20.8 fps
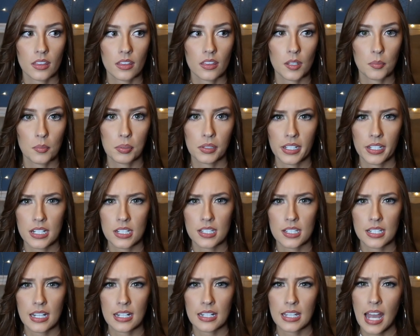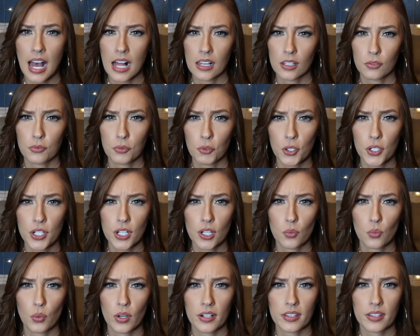the place in California
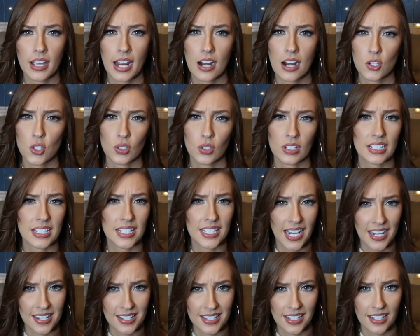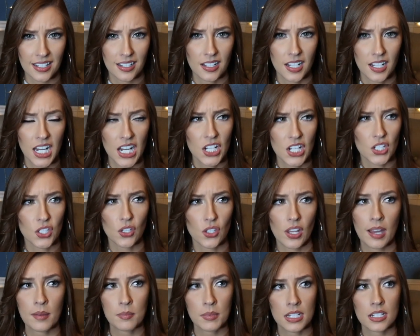where they actually sent it. So
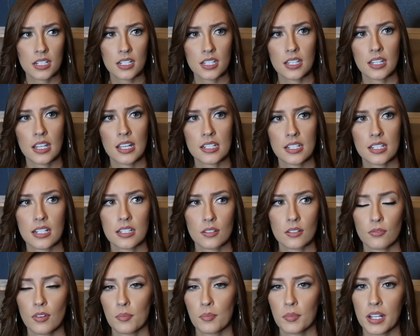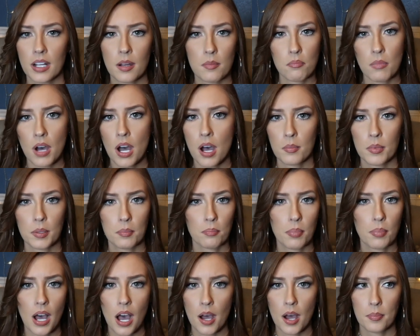that means they sent it from like a mom and
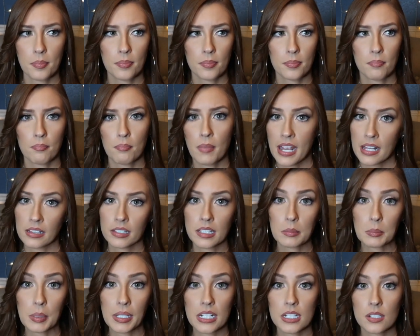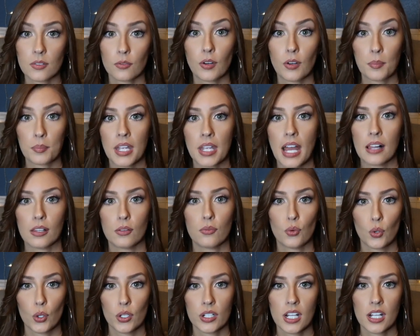pop mailing place from
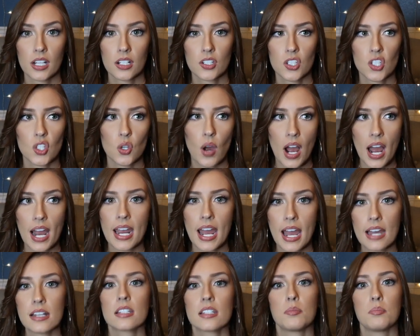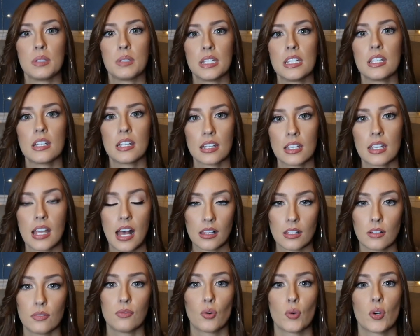California. So I had to be in
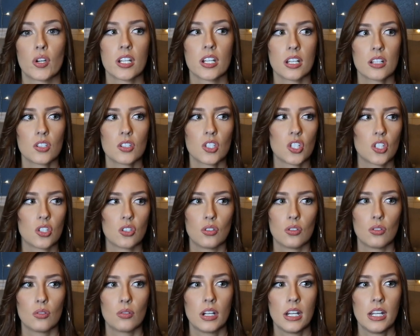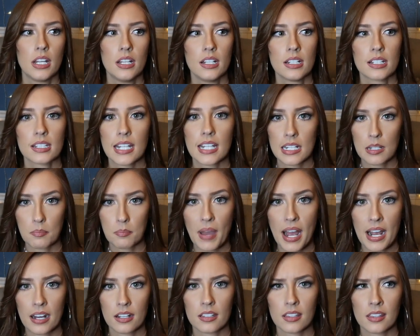California to send it
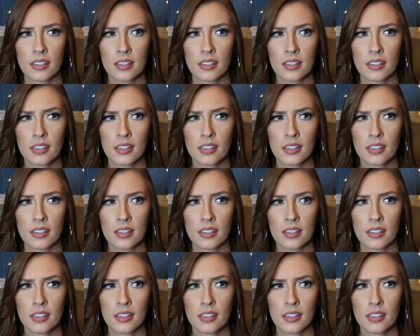back